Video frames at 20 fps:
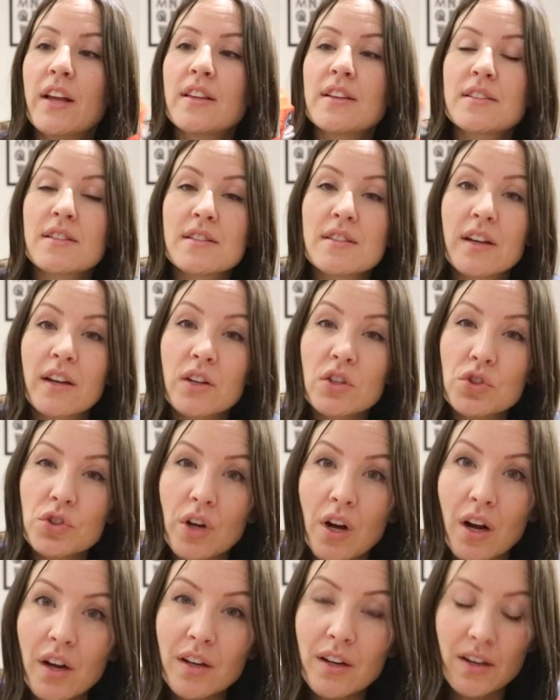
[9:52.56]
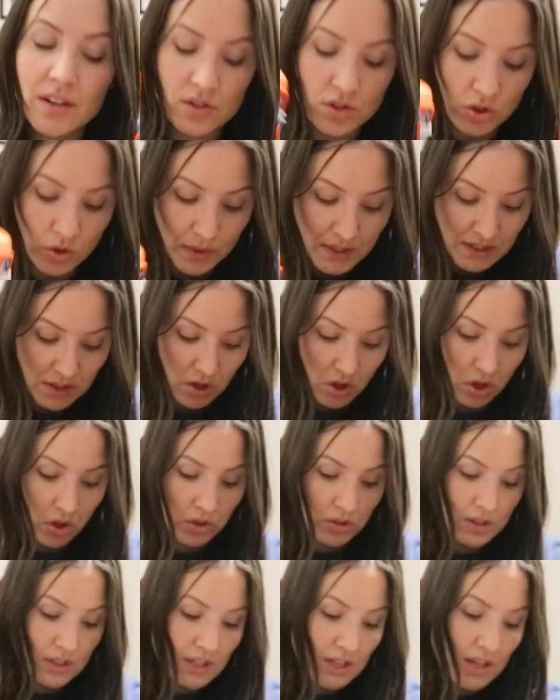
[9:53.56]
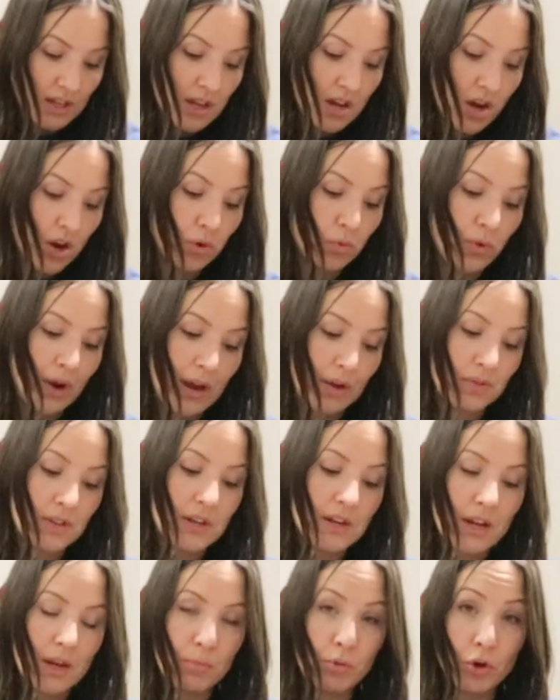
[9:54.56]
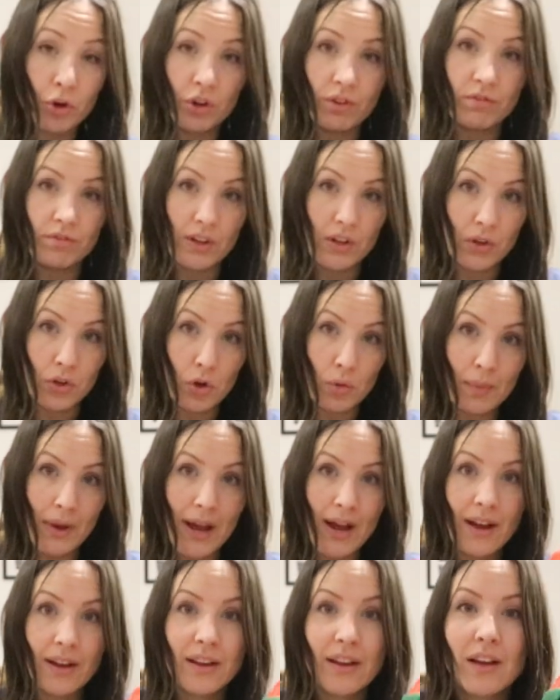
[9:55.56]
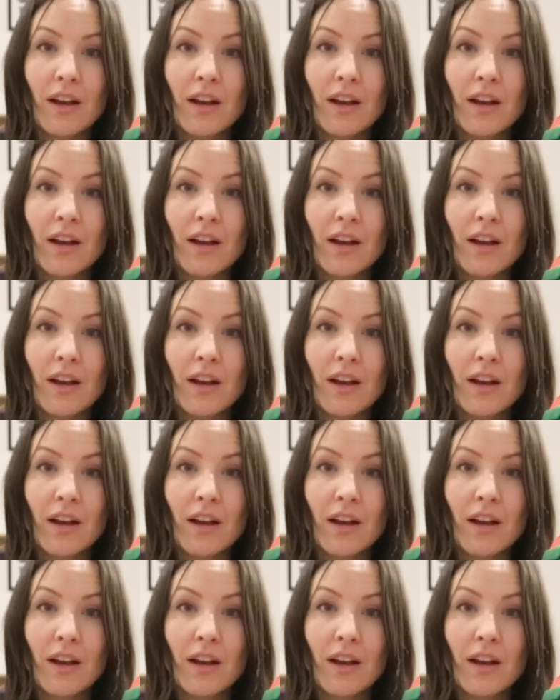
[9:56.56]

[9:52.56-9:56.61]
and this is like a truck. So it's called the Around the Neighborhood Vehicle Pack.